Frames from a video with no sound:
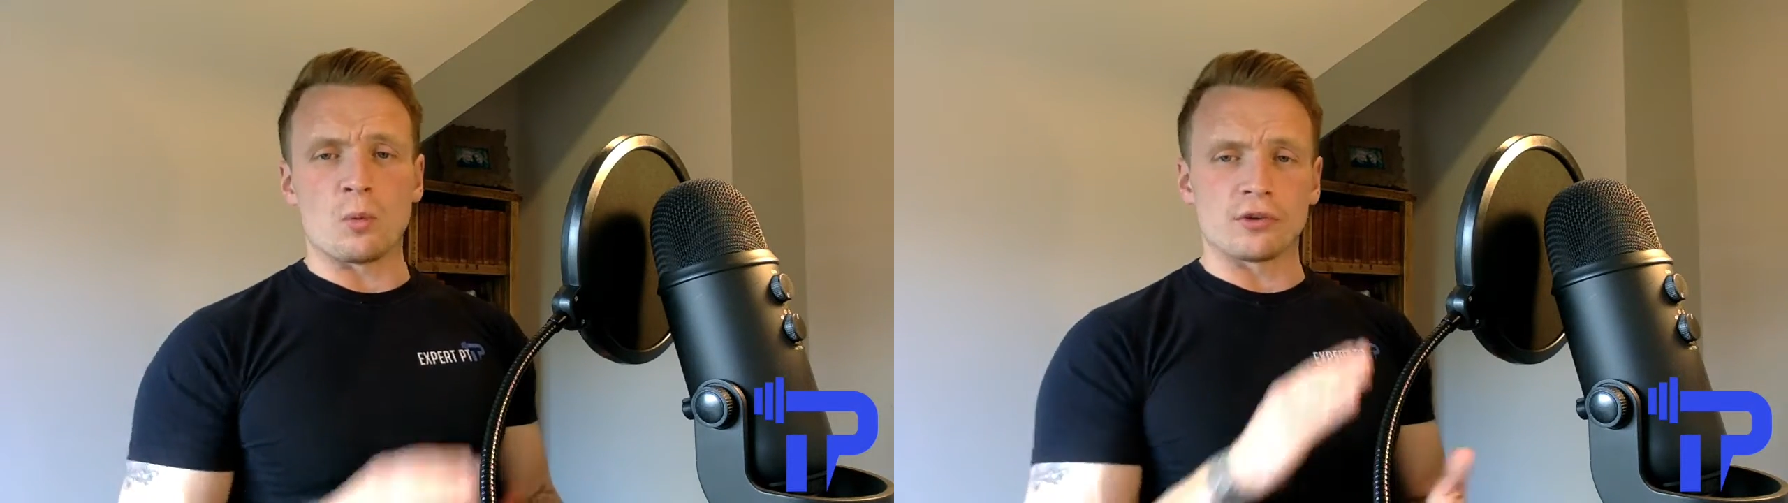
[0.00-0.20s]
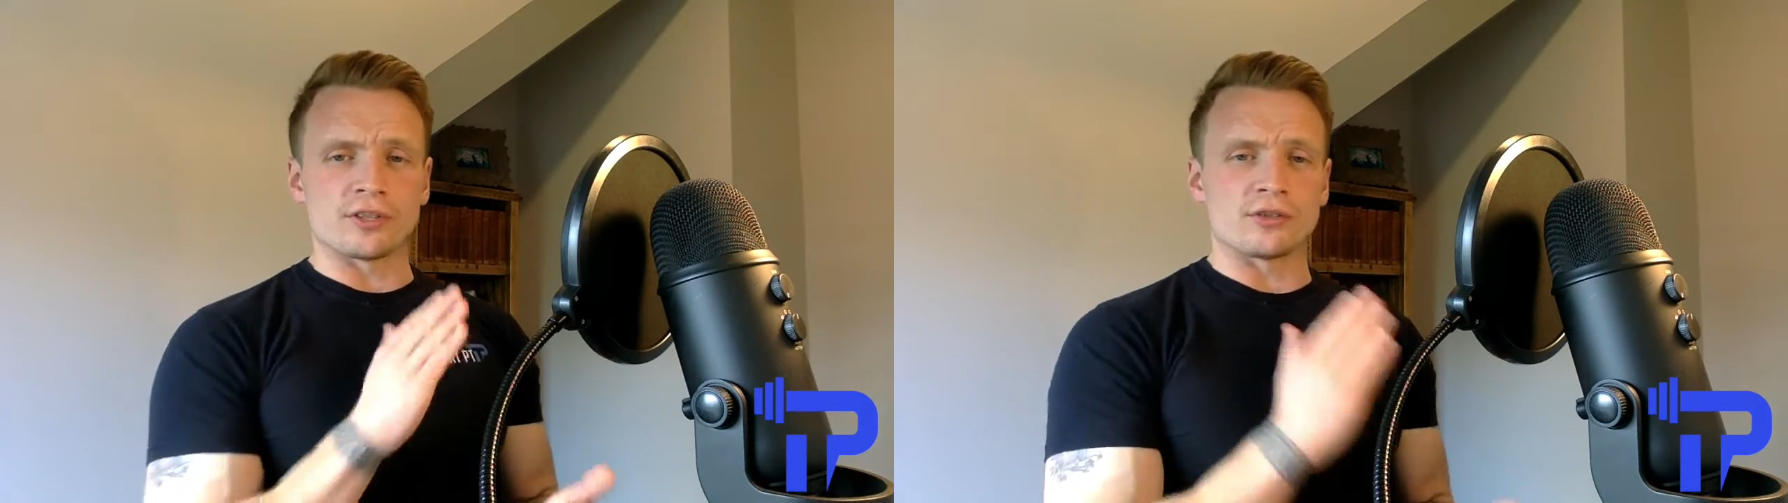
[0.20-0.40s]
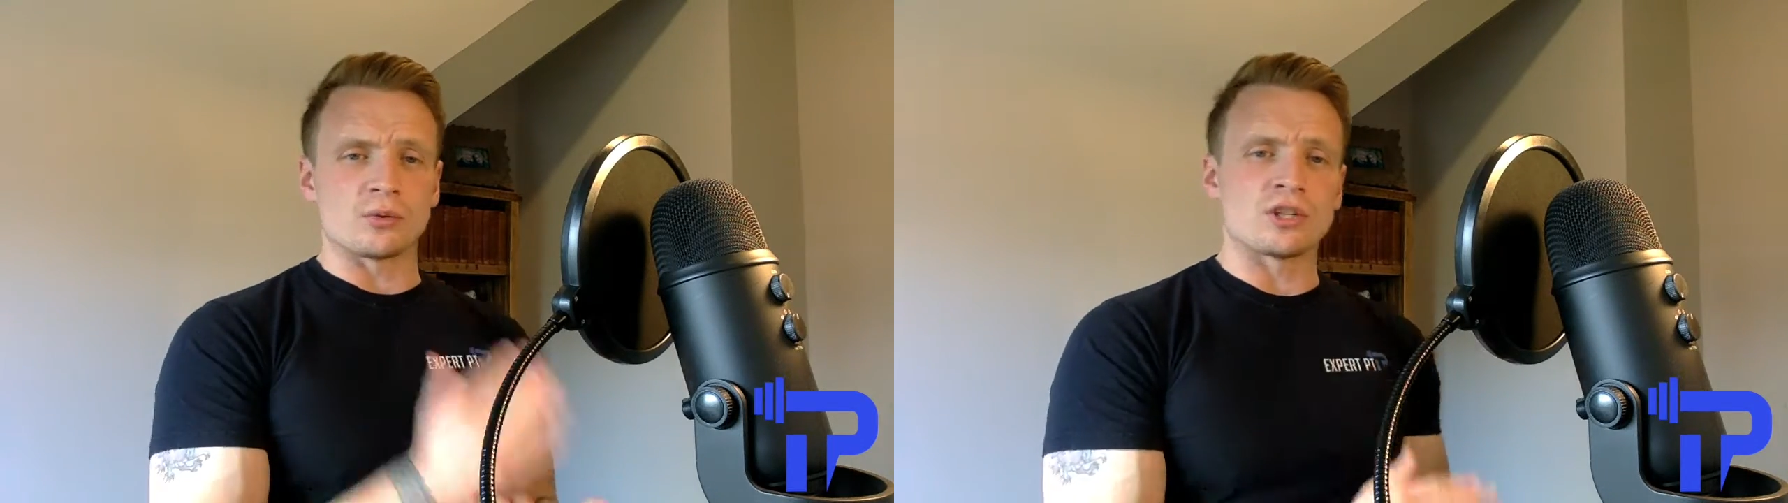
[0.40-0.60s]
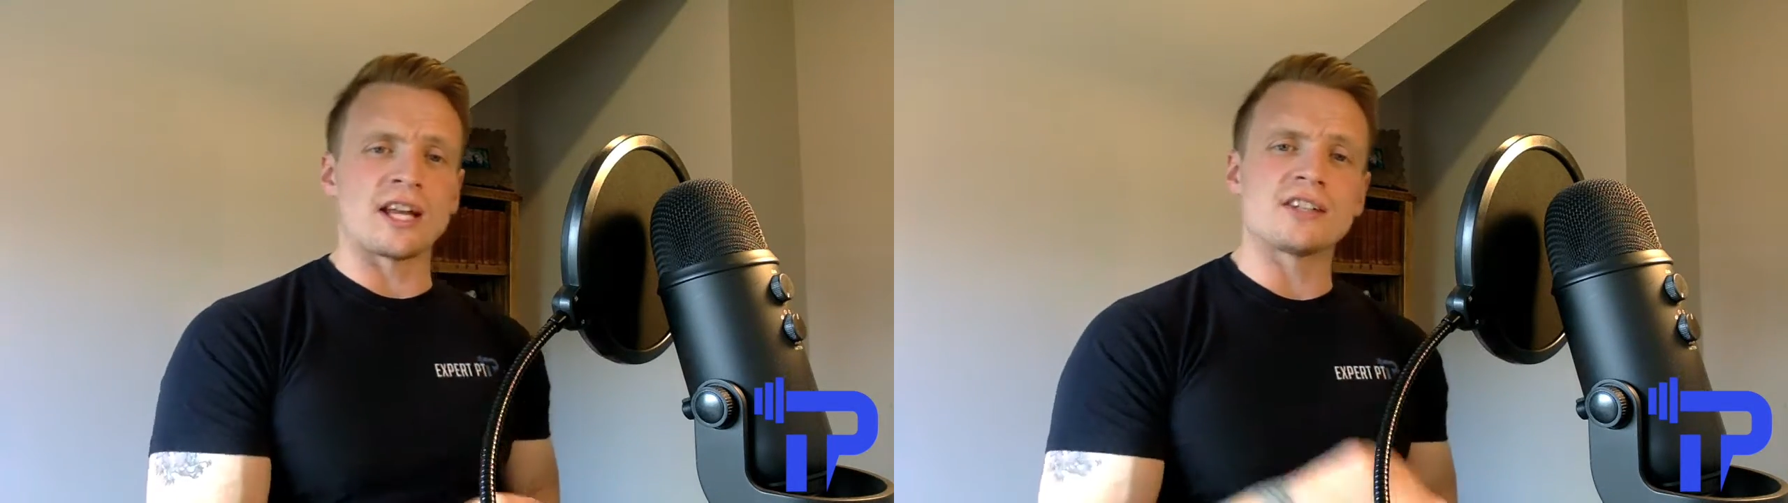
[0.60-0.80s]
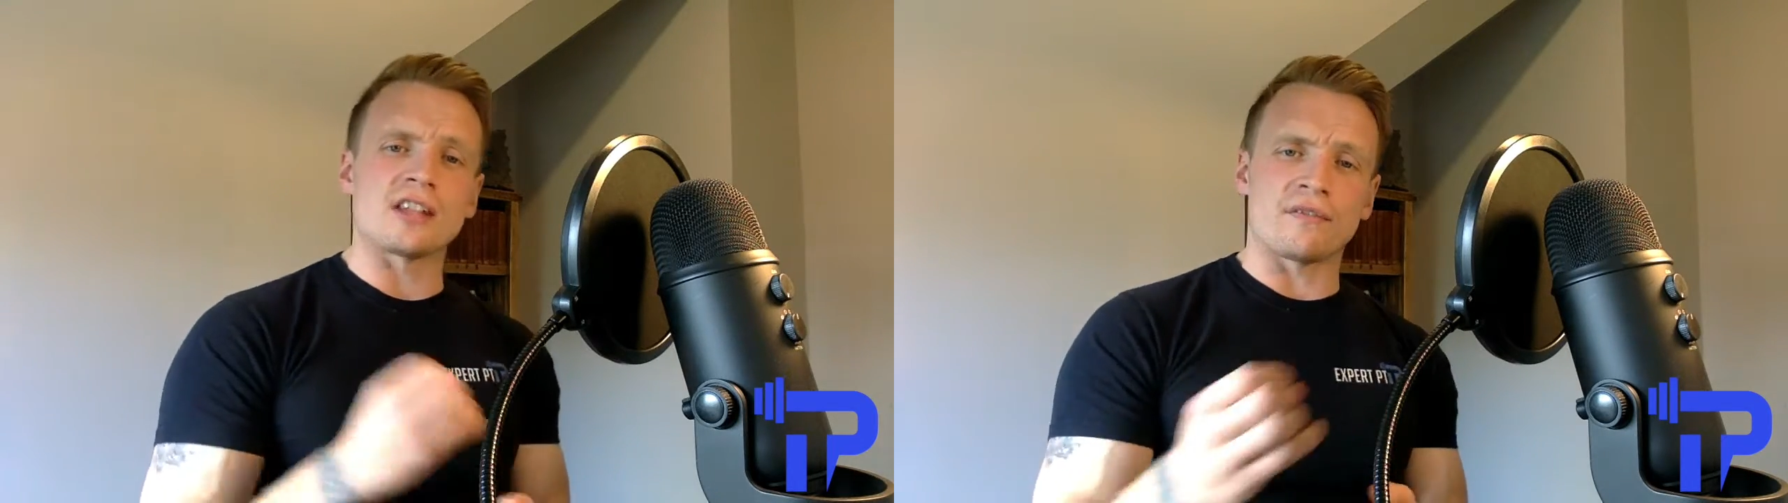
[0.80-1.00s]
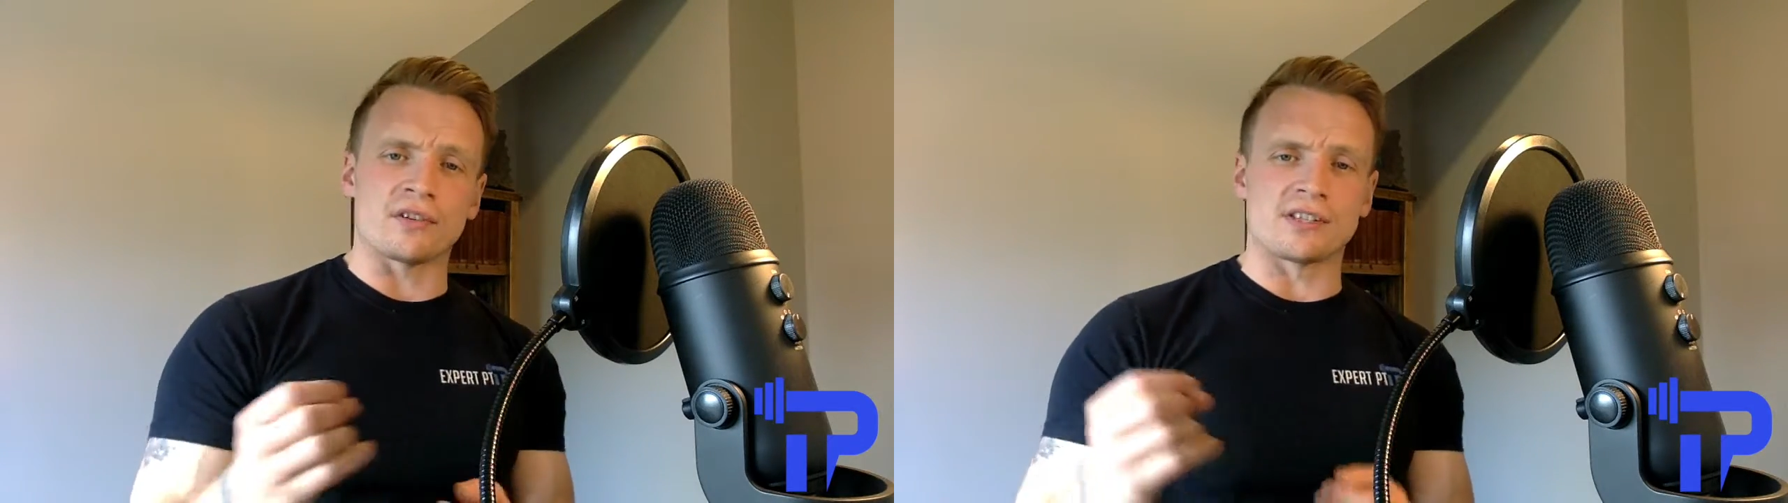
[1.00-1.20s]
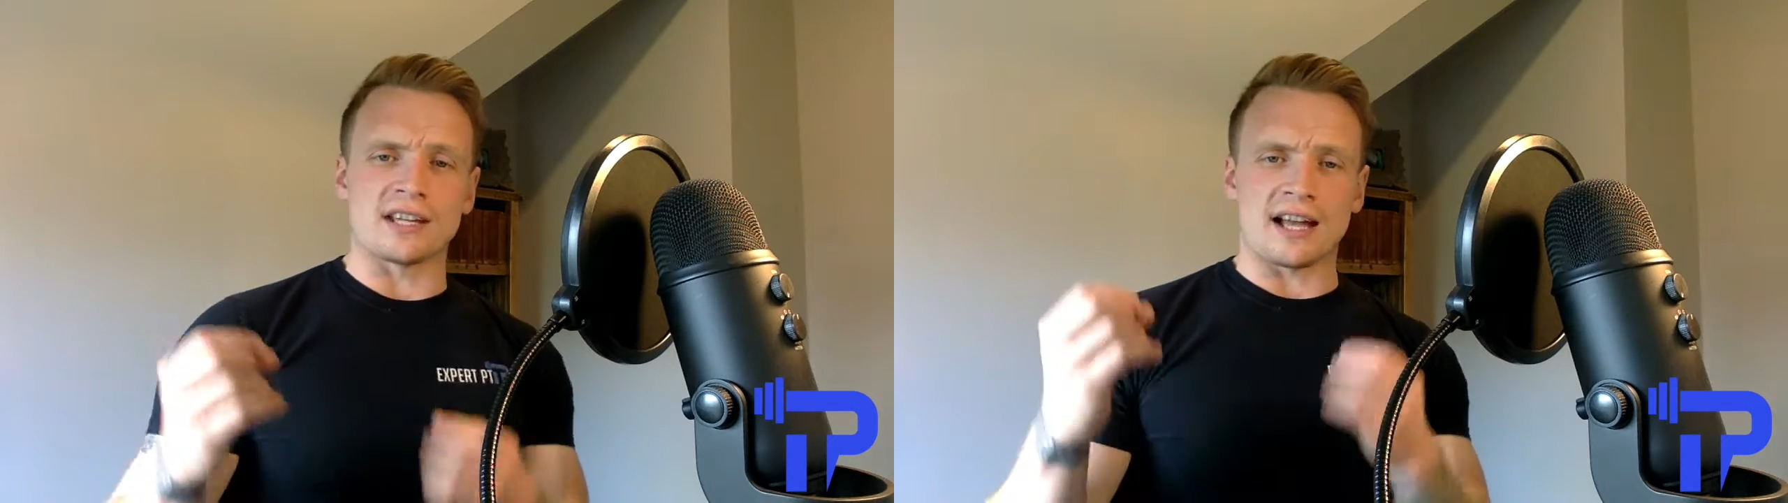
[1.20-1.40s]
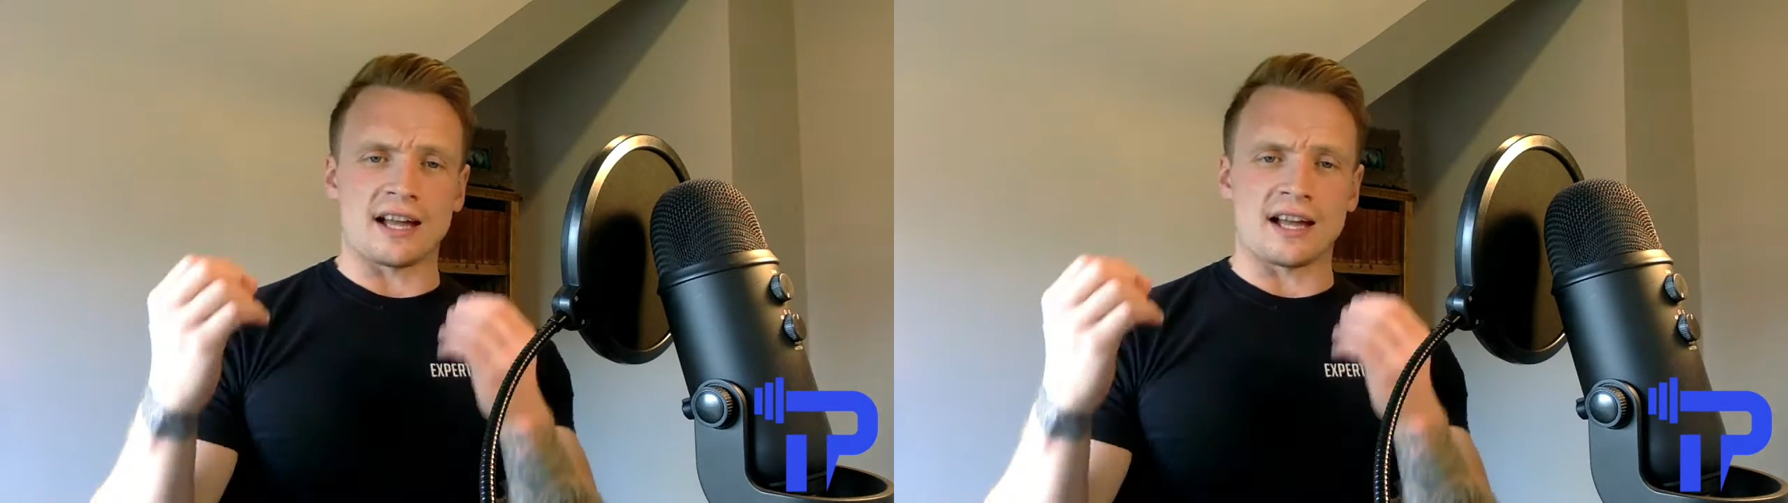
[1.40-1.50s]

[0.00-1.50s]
wanting to change their physique